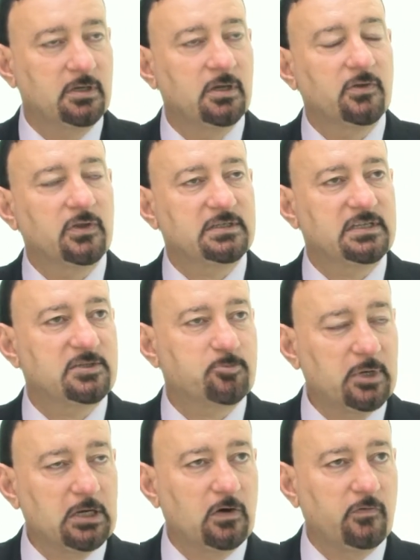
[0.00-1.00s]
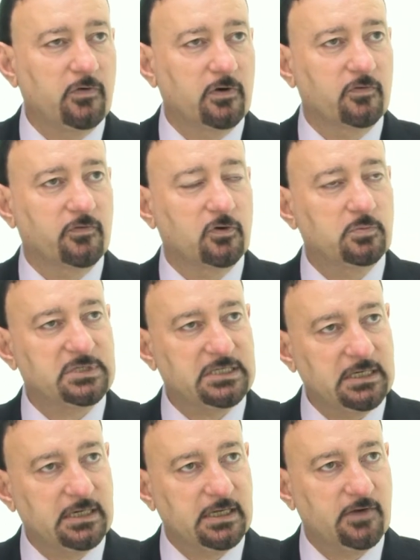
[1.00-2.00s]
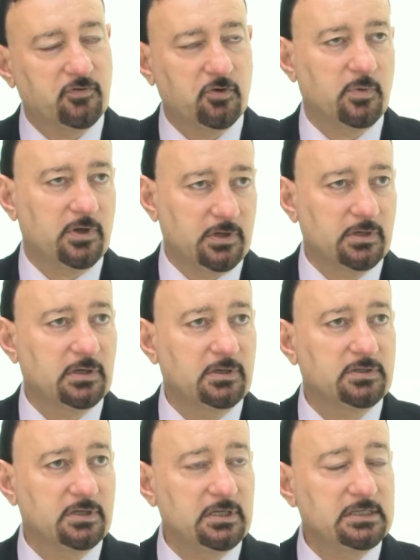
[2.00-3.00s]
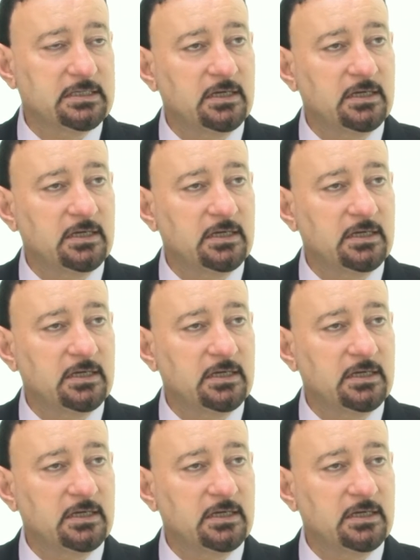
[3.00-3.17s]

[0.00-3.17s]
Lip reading: There's a spillover from Syria, from other countries.